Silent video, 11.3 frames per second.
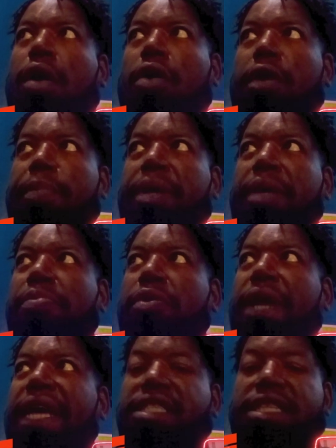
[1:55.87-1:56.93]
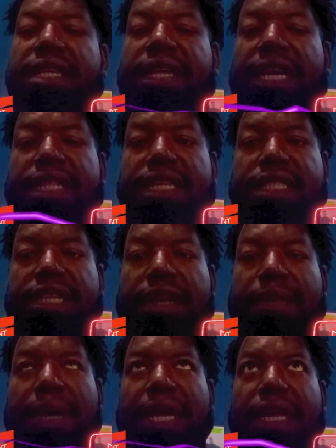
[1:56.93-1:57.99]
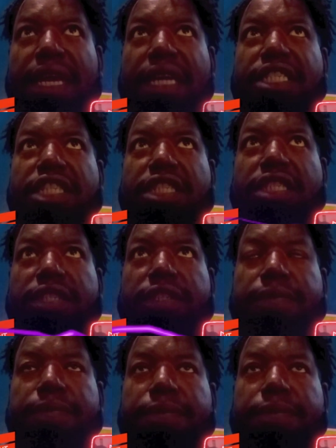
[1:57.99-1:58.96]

all the people that's addicted to the medications